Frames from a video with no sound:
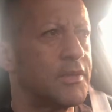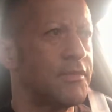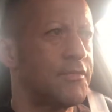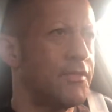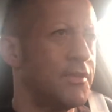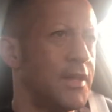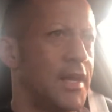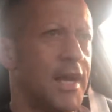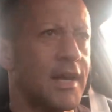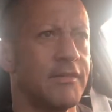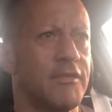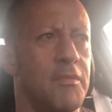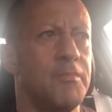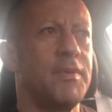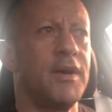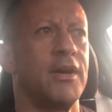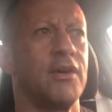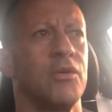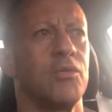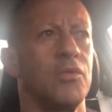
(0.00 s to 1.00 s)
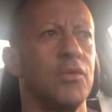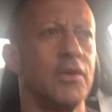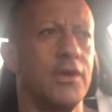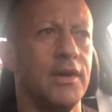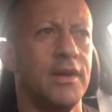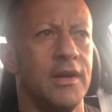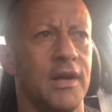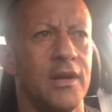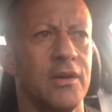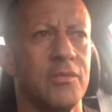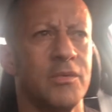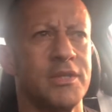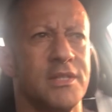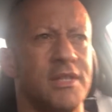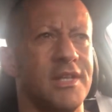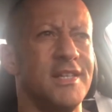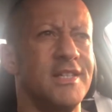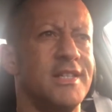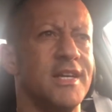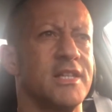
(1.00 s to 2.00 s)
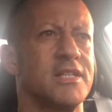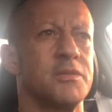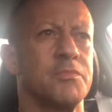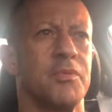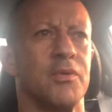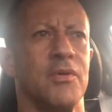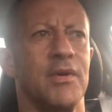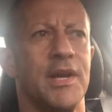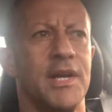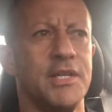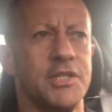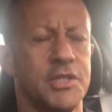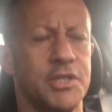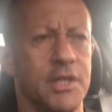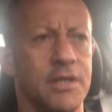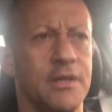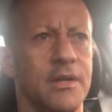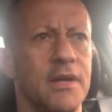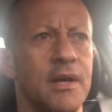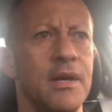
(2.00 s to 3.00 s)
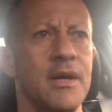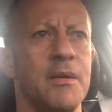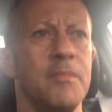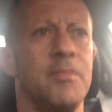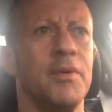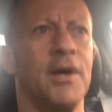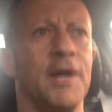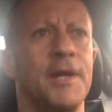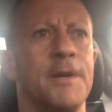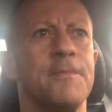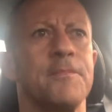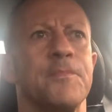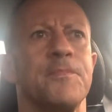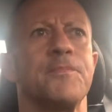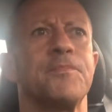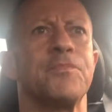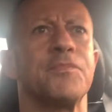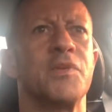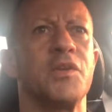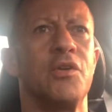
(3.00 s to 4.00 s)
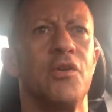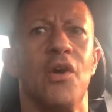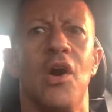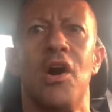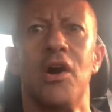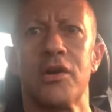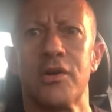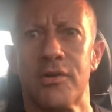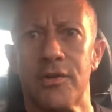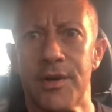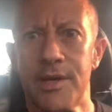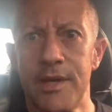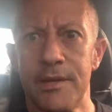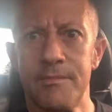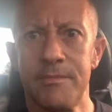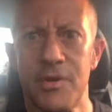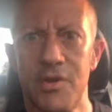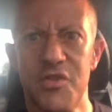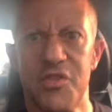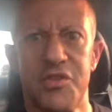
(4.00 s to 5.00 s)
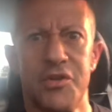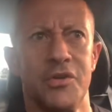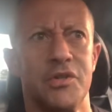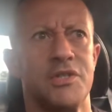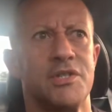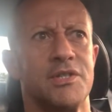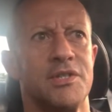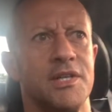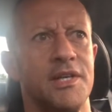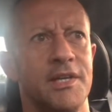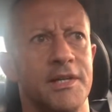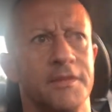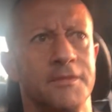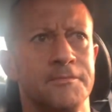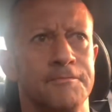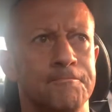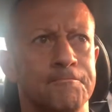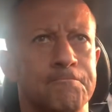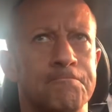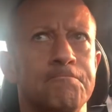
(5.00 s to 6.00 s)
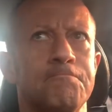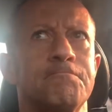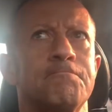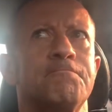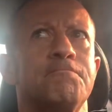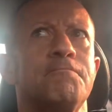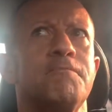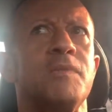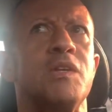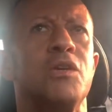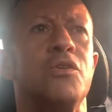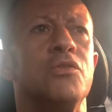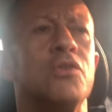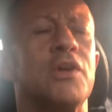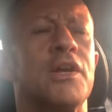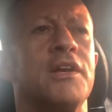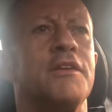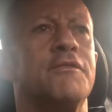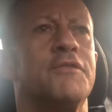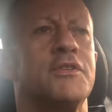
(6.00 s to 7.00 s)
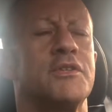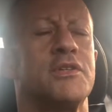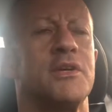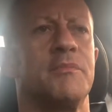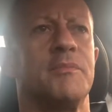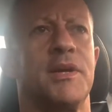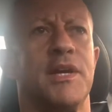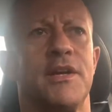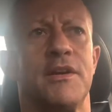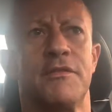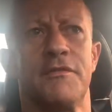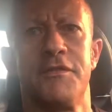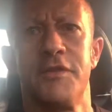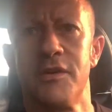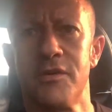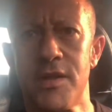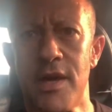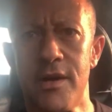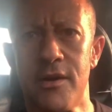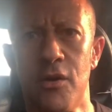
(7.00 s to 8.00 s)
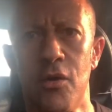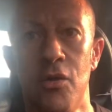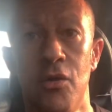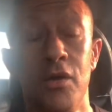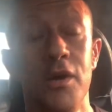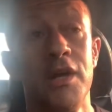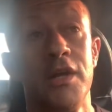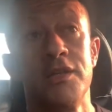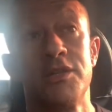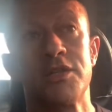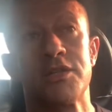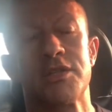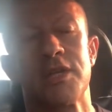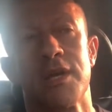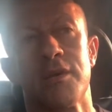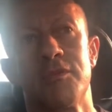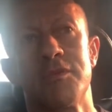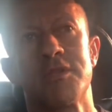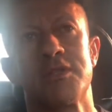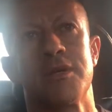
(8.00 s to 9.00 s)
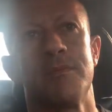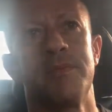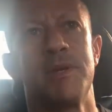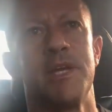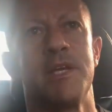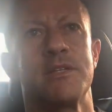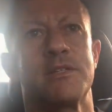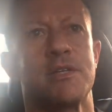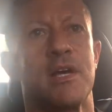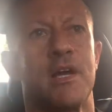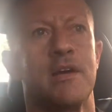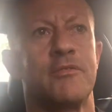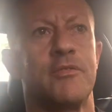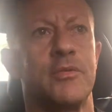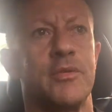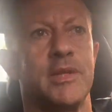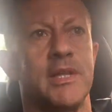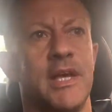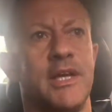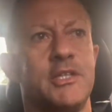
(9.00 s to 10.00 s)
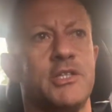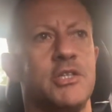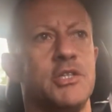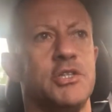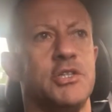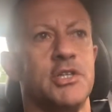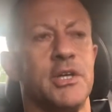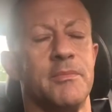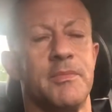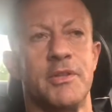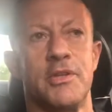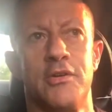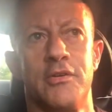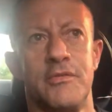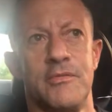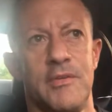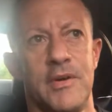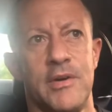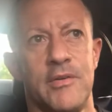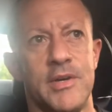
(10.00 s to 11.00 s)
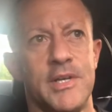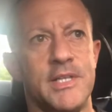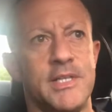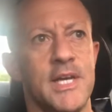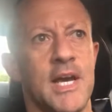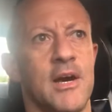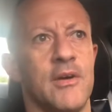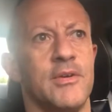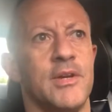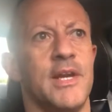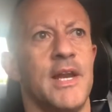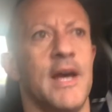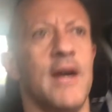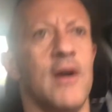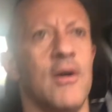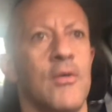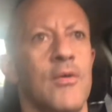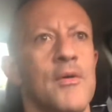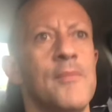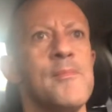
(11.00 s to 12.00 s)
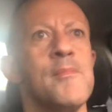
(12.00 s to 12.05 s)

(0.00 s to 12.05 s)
for lack of a better word, I don't want to say desperation, but you're hungry, you're thirsty. You're looking for somebody to fill that hole. Just like when somebody gets out of a relationship and they're very down and out,